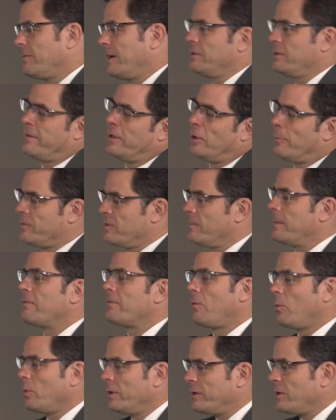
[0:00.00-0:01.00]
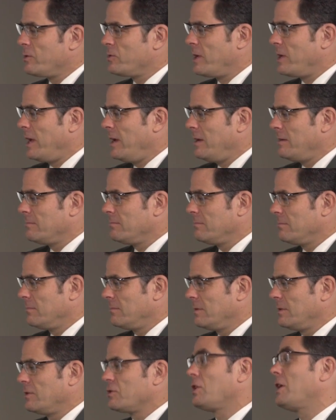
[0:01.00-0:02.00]
I developed something for Windows 8.
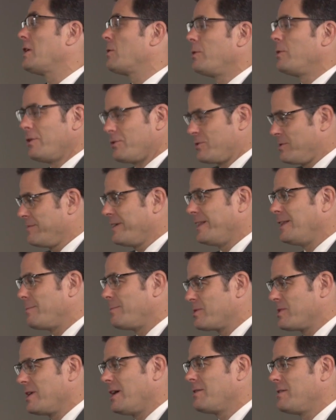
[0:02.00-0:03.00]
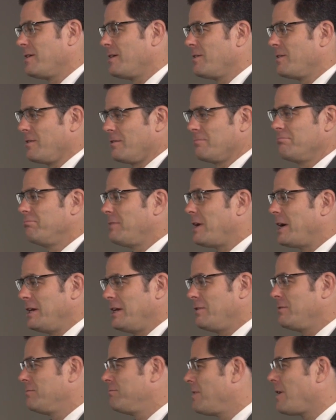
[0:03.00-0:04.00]
There's a lot of Windows developers out there. They're
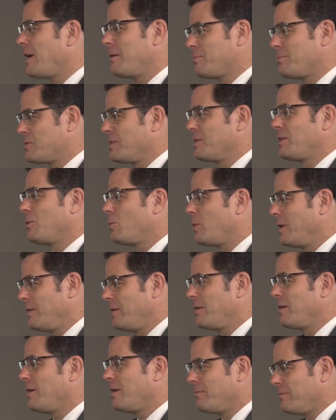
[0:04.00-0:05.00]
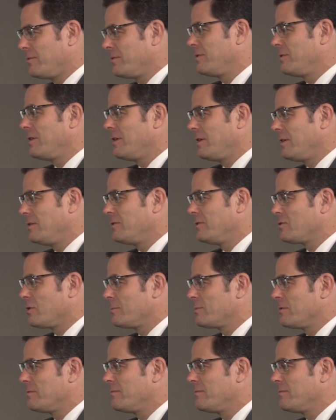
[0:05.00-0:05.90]
99% of the way there in terms of...